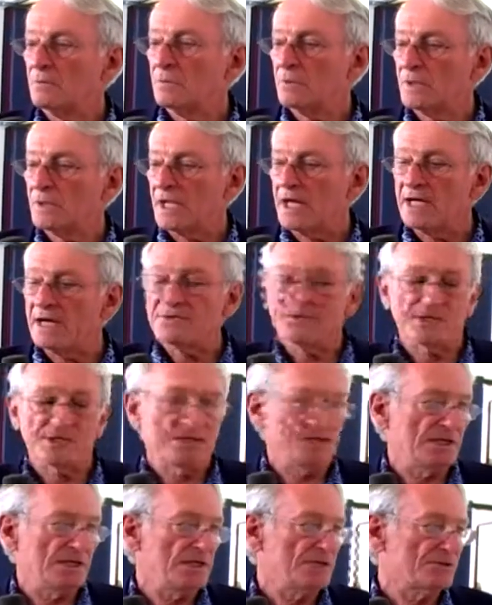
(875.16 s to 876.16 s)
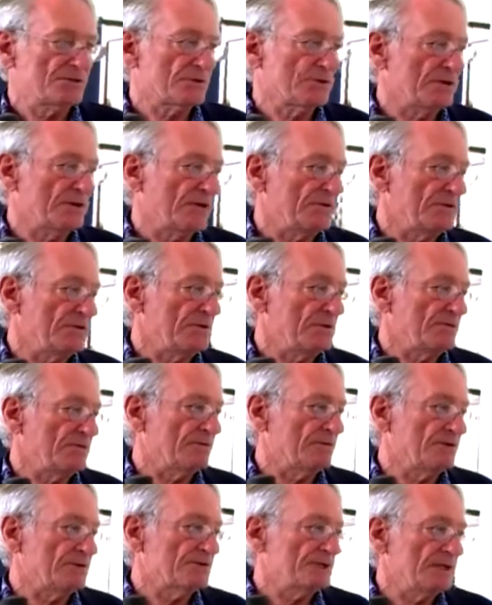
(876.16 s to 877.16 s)
as a teacher at the
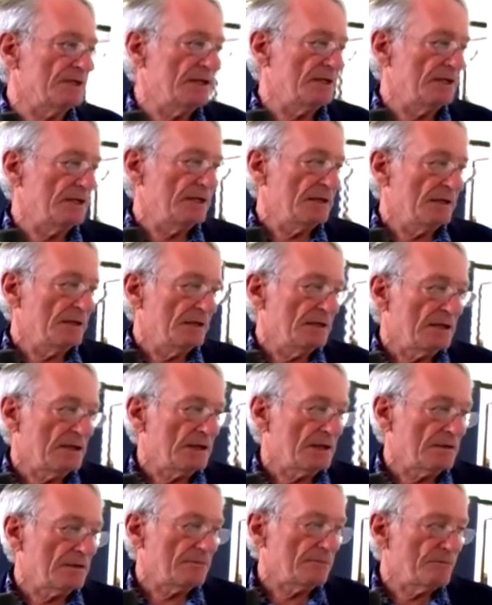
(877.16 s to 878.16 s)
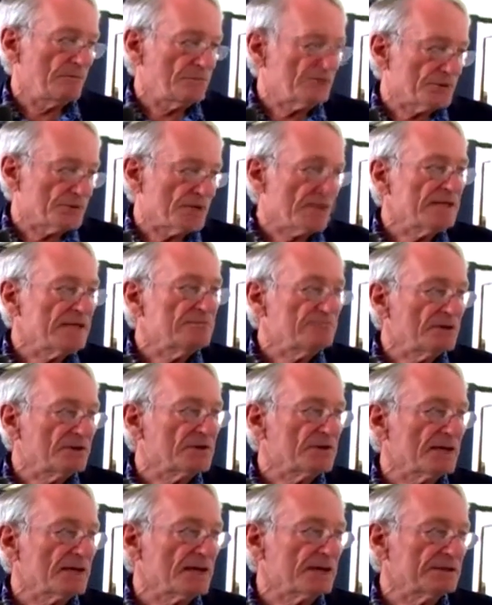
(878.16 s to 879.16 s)
university, trying to
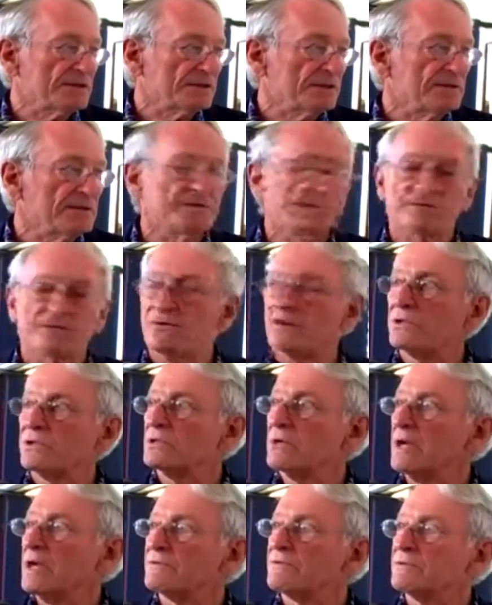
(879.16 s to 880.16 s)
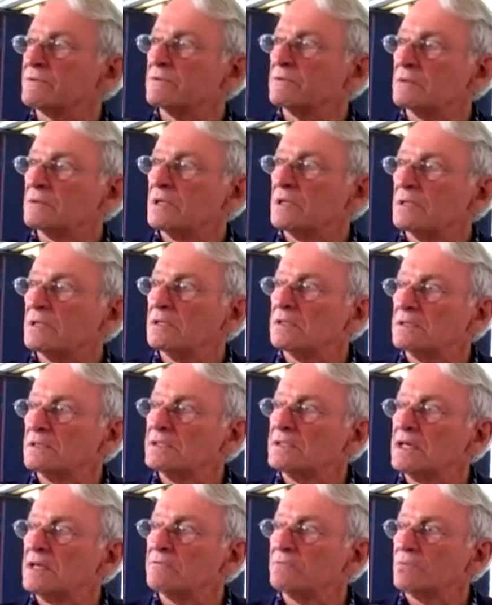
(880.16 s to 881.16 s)
figure out how to live, and the photographs
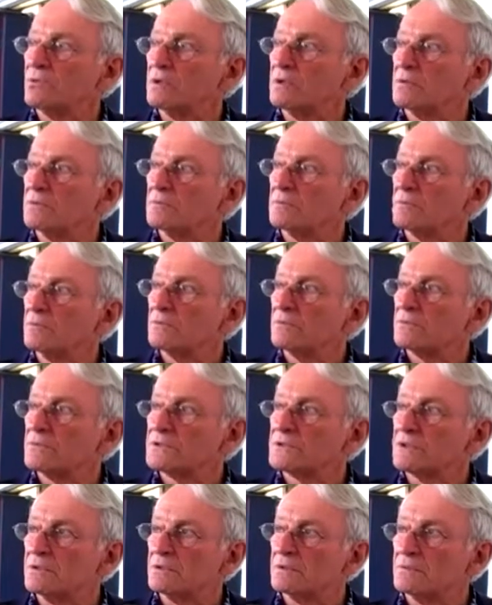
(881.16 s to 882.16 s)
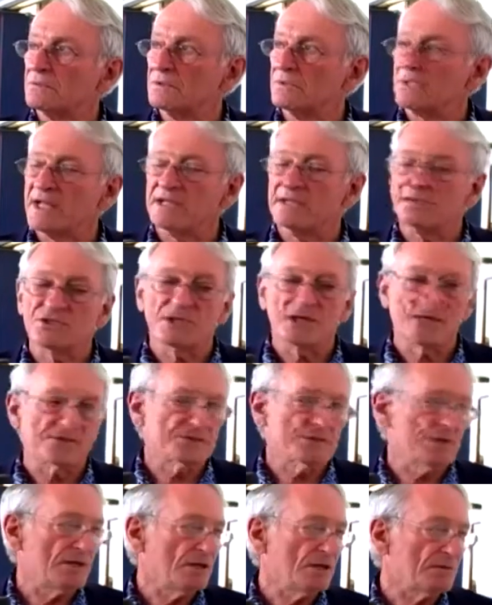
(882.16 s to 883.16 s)
did that for her. So we had a chance
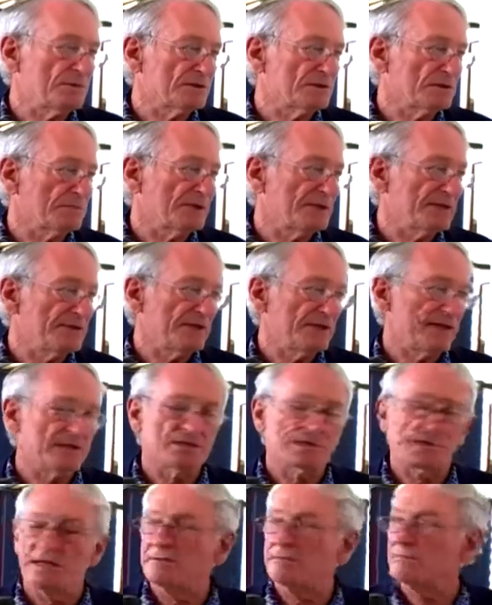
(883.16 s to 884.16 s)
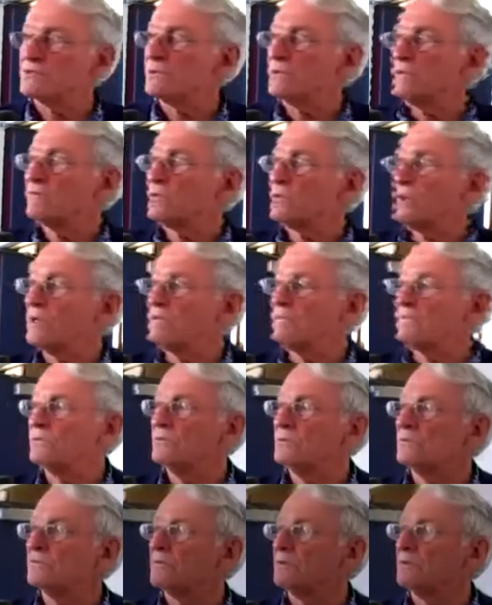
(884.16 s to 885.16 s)
to help a little bit in that time, so we have quite a few of her